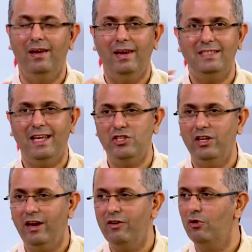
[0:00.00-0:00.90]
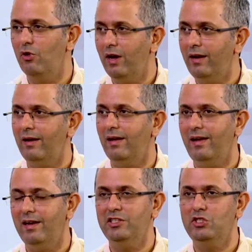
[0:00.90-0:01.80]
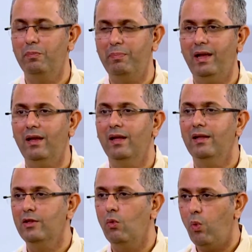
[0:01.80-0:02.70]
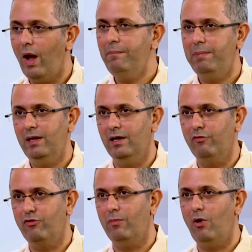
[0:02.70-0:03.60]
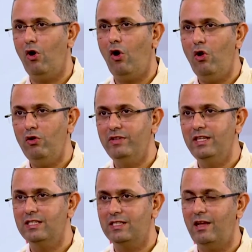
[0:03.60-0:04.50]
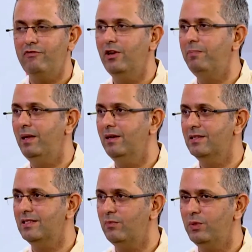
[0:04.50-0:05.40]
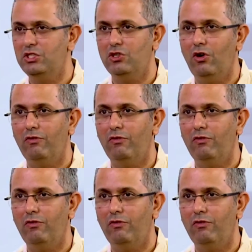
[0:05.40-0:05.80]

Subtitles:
Let's actually get Rohan and Ayaz to pick the one player from all of these several players that we saw